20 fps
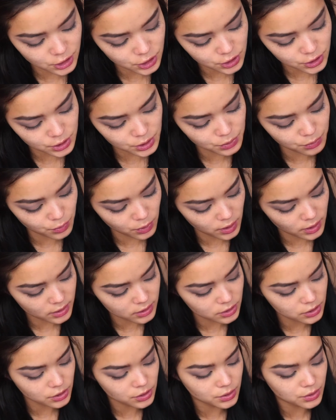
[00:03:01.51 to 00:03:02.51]
just
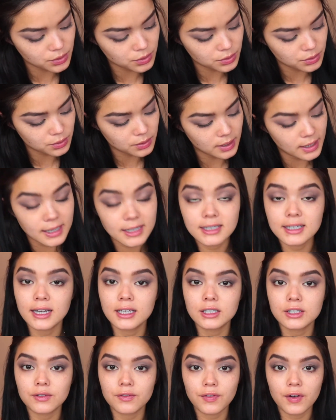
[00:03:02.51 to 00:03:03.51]
want to
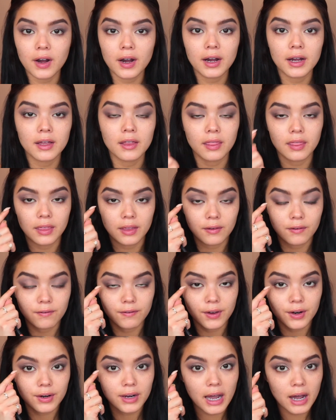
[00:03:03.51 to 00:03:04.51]
intensify the
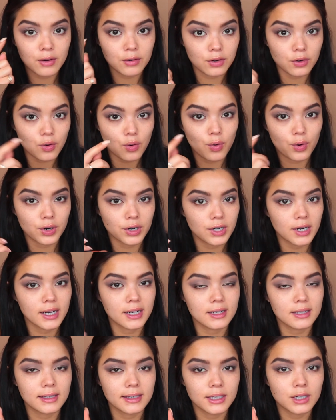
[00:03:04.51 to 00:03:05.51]
very outer corner
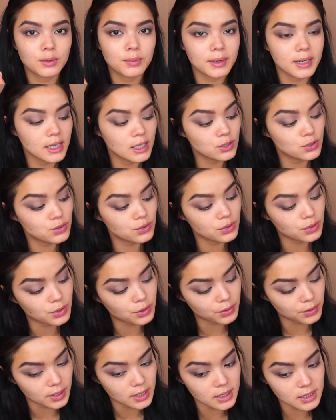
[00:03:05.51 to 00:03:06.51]
and a little bit into the
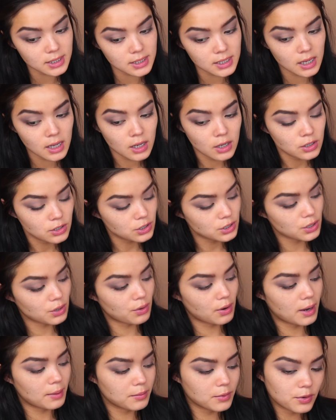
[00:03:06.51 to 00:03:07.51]
crease. So
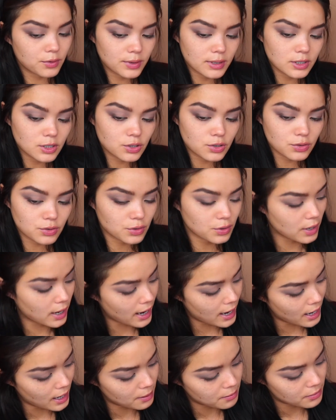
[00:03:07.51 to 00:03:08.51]
I'm going to
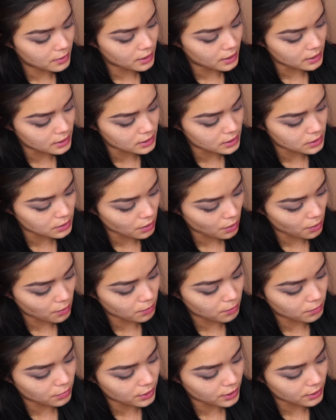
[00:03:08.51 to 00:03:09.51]
grab this
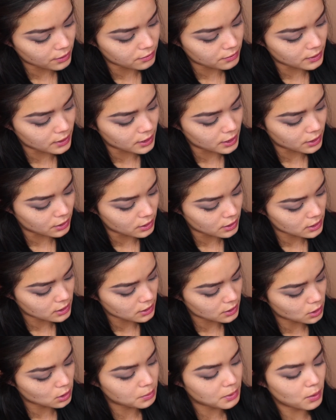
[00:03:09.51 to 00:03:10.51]
brown right here. It's a
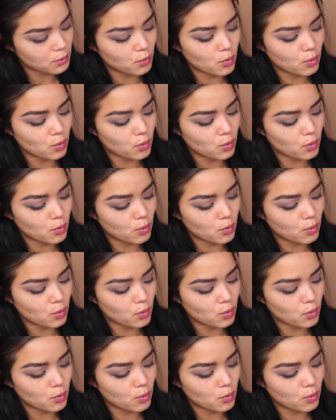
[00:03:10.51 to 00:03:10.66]
little bit